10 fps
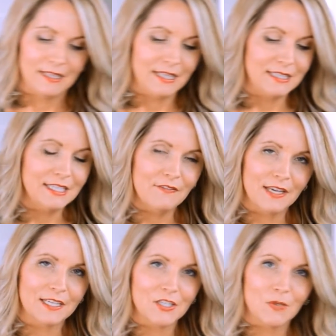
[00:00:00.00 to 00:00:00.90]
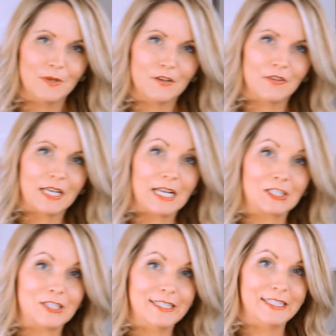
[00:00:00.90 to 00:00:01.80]
Let's see if I can do it better if I can
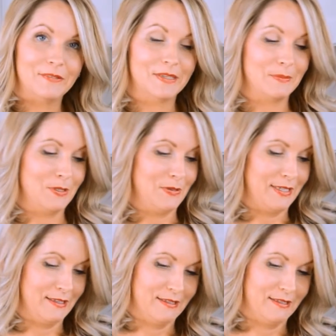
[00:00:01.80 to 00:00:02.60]
actually see what I'm doing.